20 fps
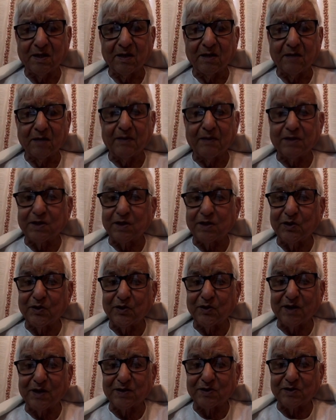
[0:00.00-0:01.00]
But
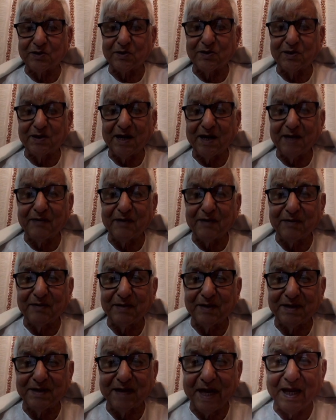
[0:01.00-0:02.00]
yoga should never be
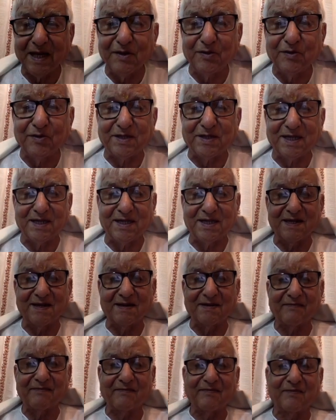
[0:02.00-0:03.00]
diluted.
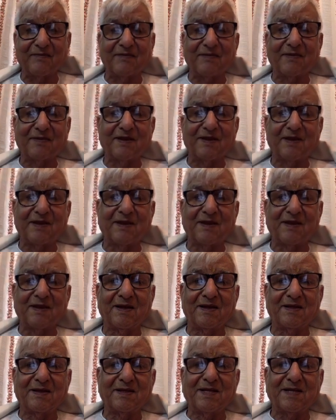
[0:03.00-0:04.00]

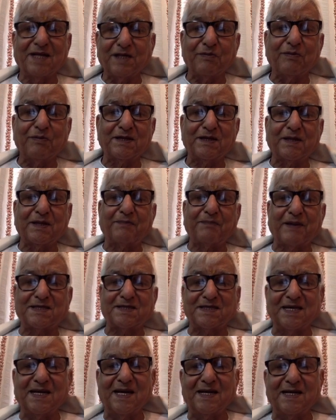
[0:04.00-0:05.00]
This was the
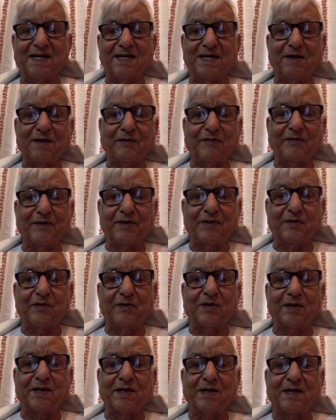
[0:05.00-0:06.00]
personality of a
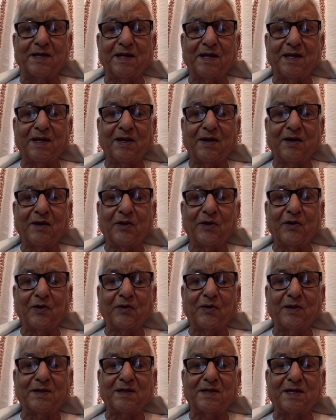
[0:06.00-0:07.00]
yogi who
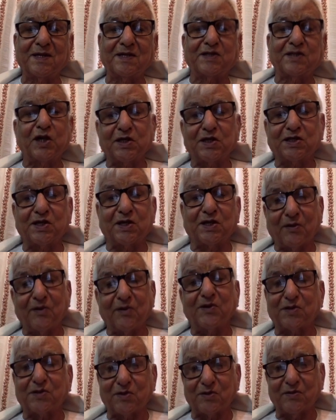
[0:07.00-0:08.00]
was a researcher
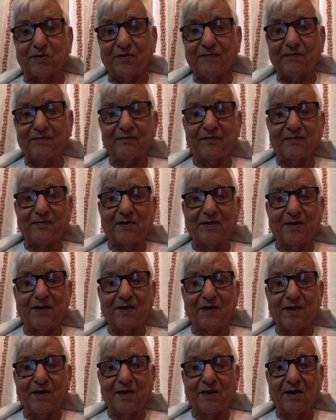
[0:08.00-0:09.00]
also.
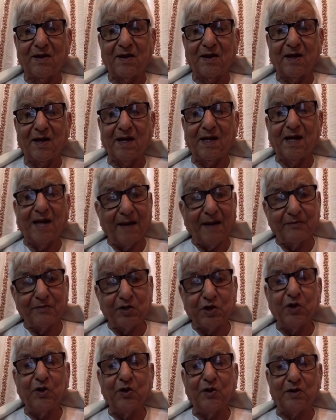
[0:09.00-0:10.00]
And I'm
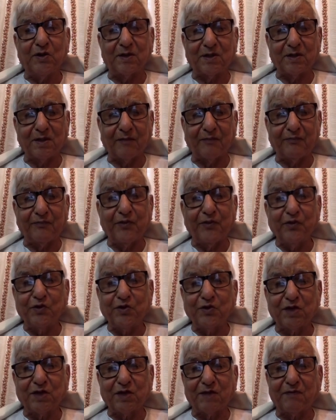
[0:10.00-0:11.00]
sure the
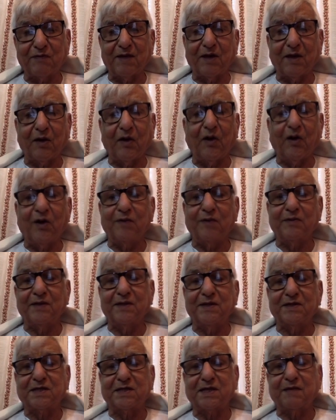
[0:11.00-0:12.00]
future will
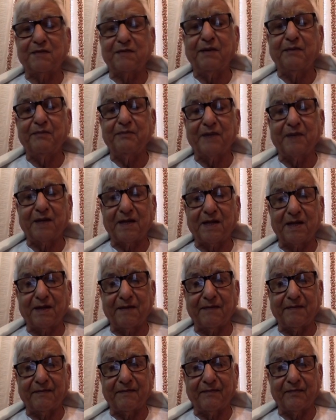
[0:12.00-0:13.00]
always remember
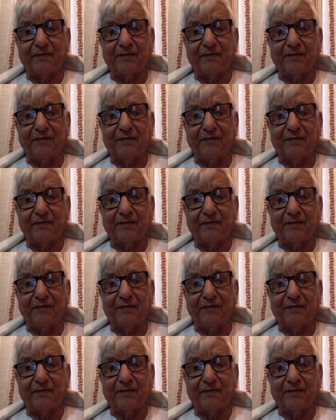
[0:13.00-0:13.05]
him